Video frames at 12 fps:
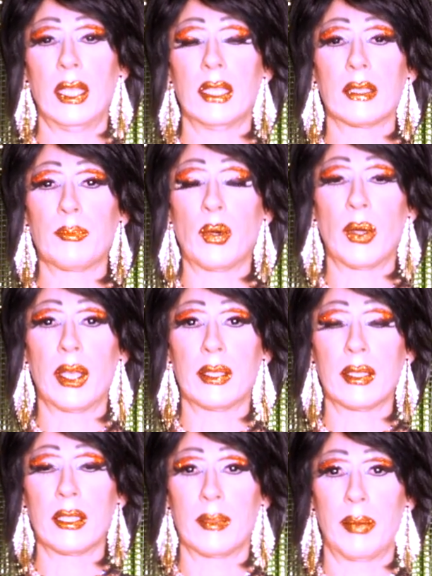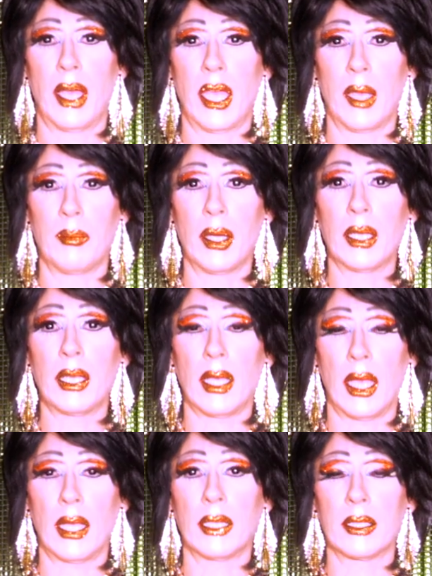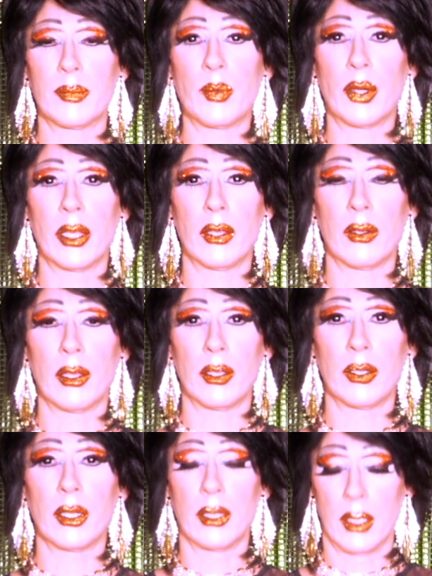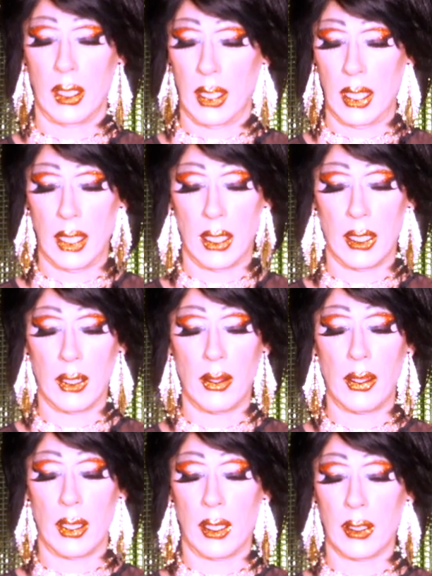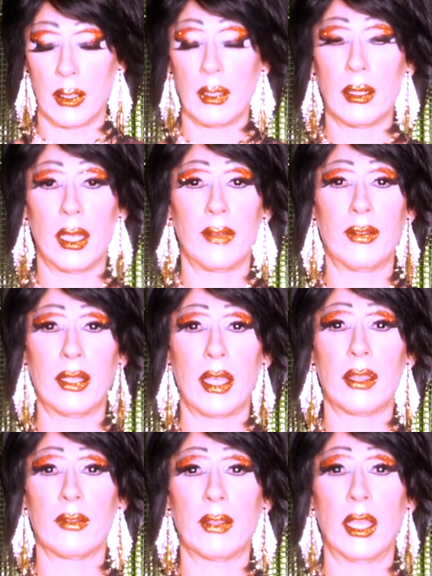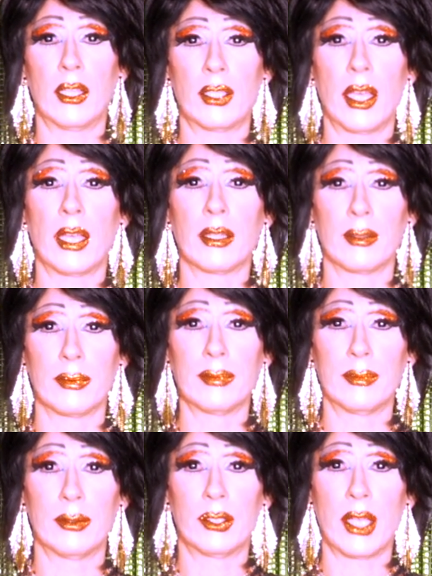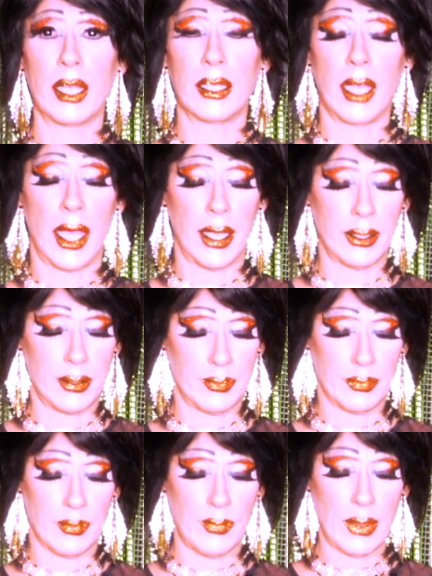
he's poisoned by a monk. And spoiler alert, in the life and death of King John, John dies.